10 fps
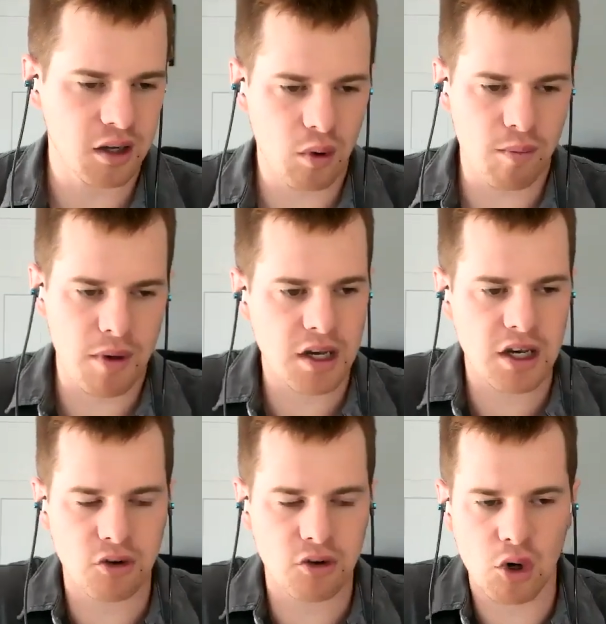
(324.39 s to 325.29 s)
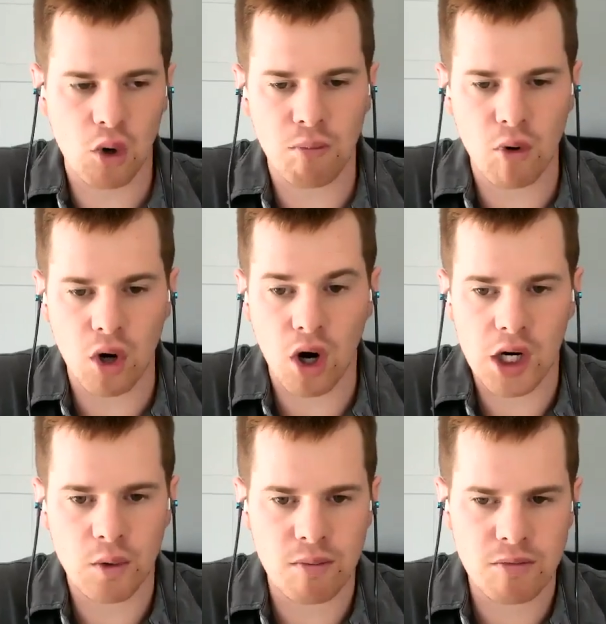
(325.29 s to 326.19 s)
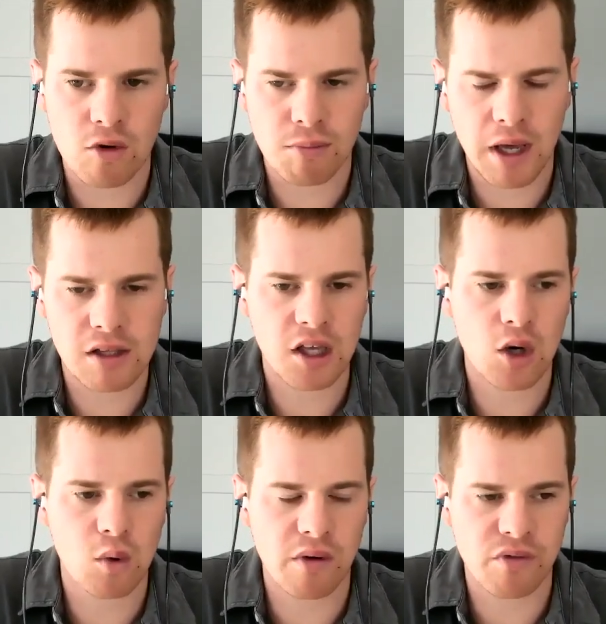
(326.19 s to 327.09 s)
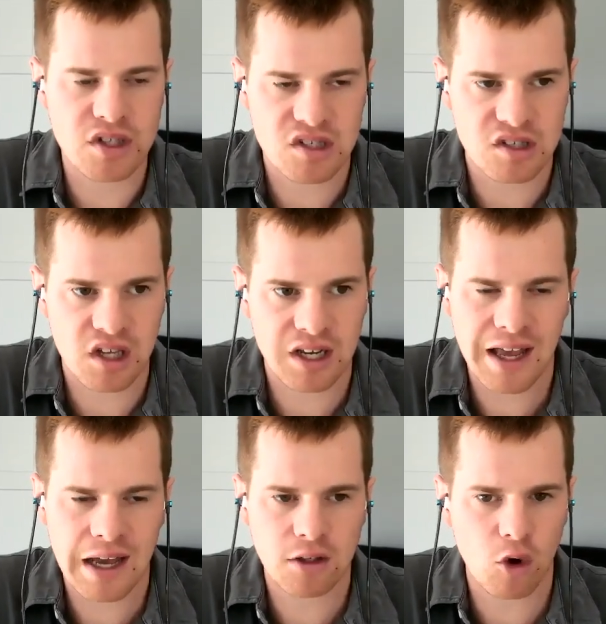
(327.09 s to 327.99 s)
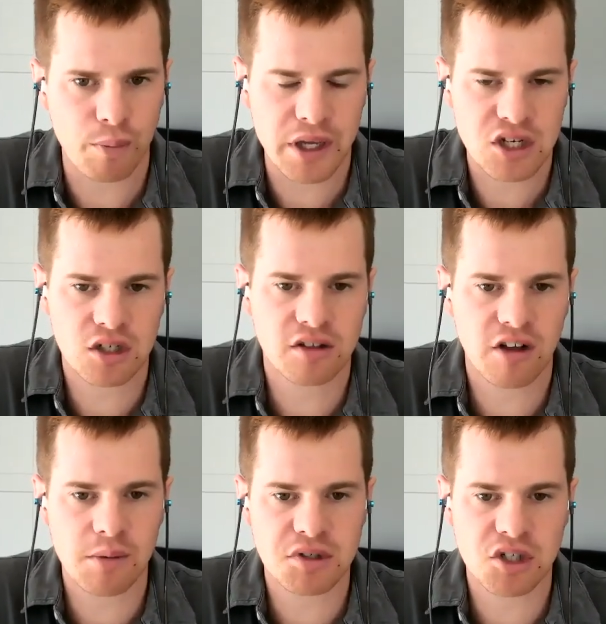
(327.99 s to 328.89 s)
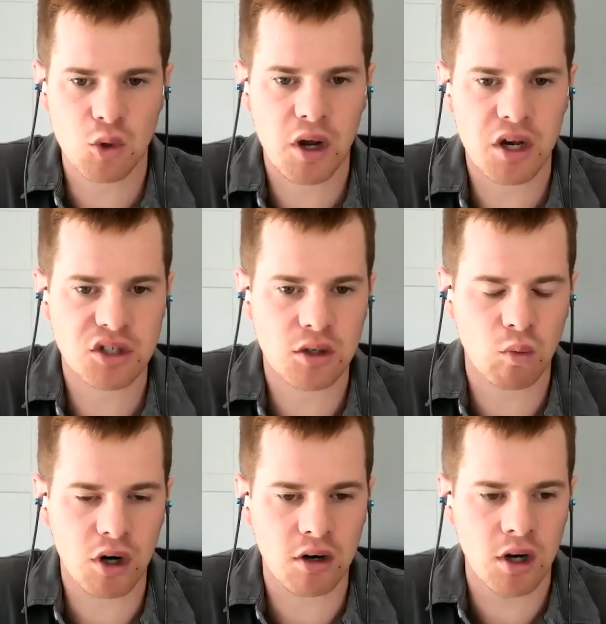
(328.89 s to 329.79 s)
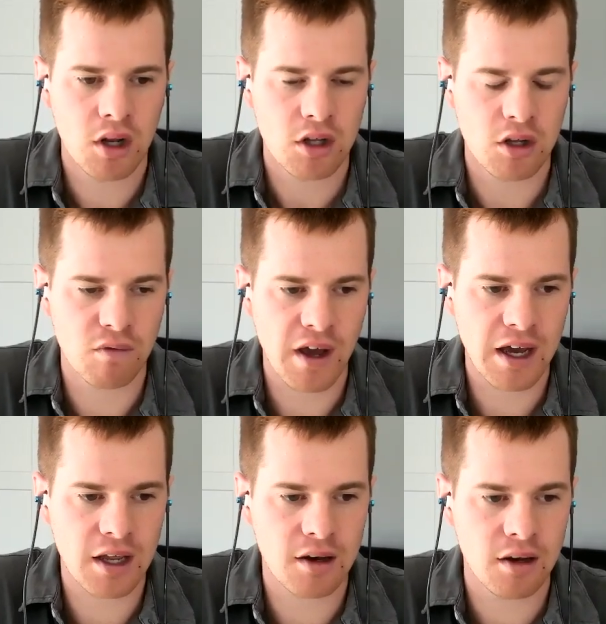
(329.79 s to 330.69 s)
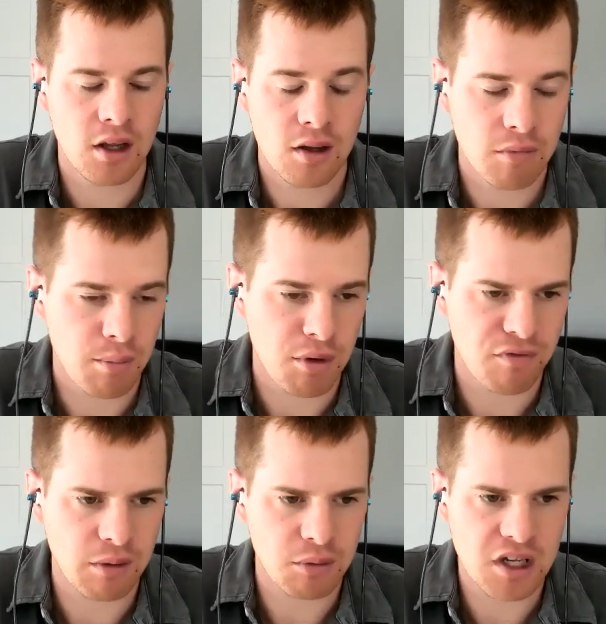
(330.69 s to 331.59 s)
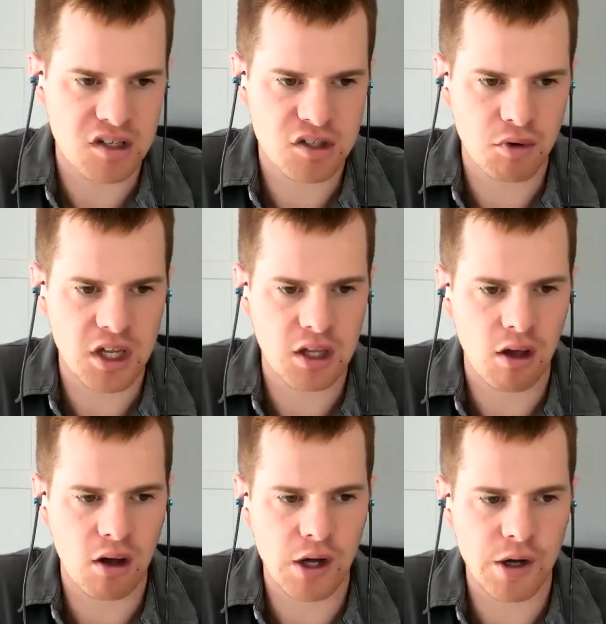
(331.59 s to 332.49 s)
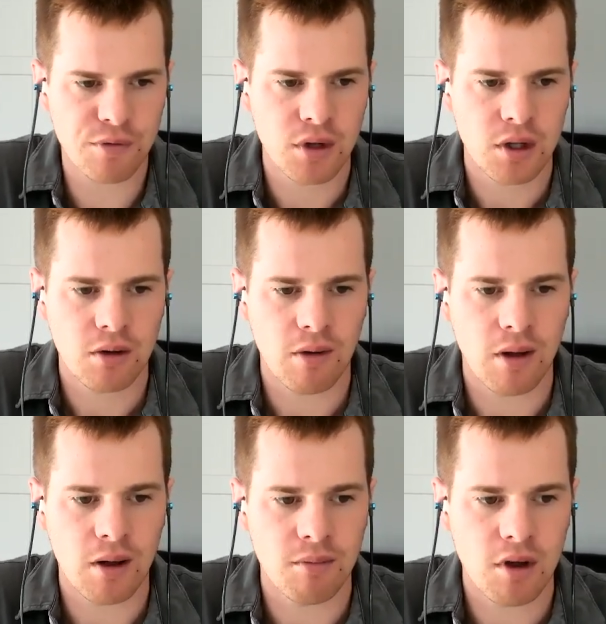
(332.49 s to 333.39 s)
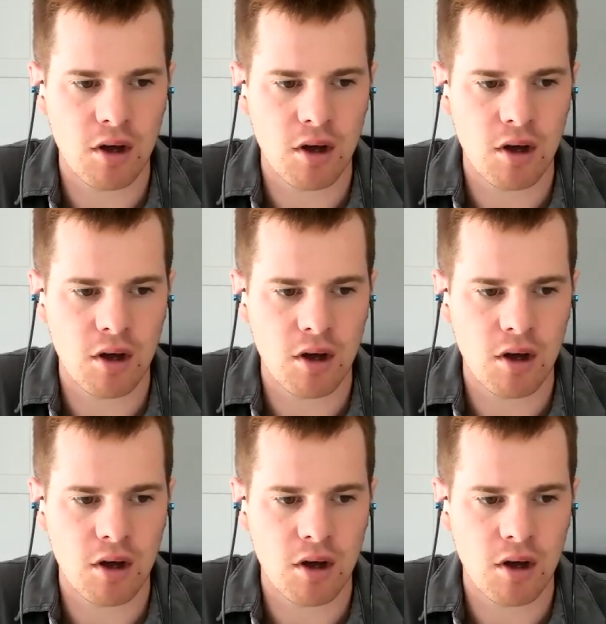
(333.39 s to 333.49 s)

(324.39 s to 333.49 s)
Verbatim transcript: We may need to go more autoimmune paleo if this is like an alopecia type situation where you've had maybe a family history of uh,